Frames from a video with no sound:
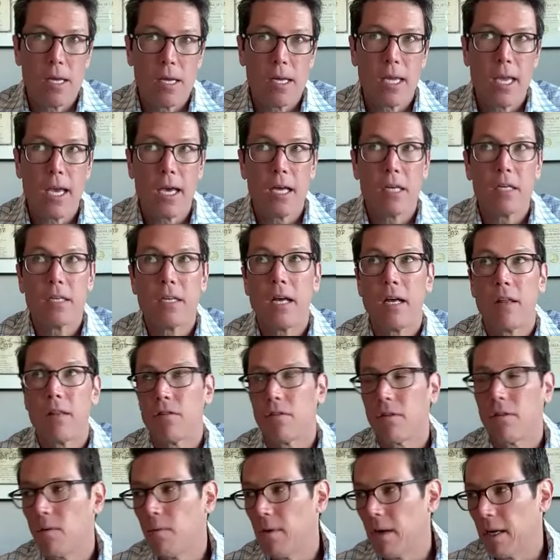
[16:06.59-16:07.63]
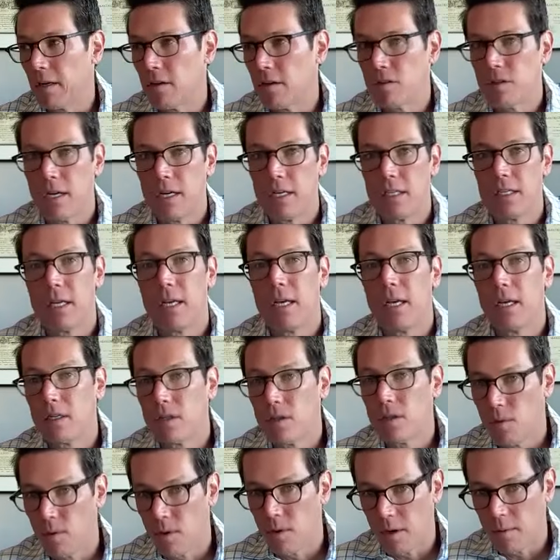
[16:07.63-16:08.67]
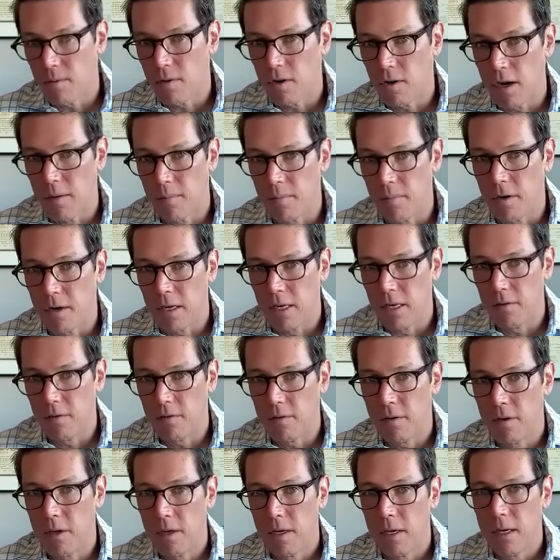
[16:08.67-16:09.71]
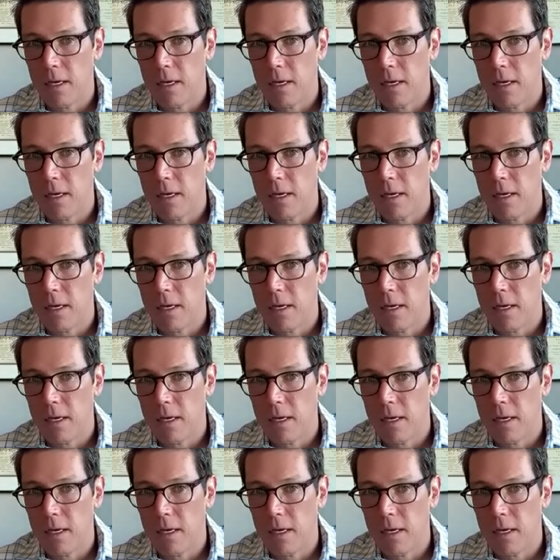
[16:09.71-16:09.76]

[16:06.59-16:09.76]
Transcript: can ten thirty-one exchange into our properties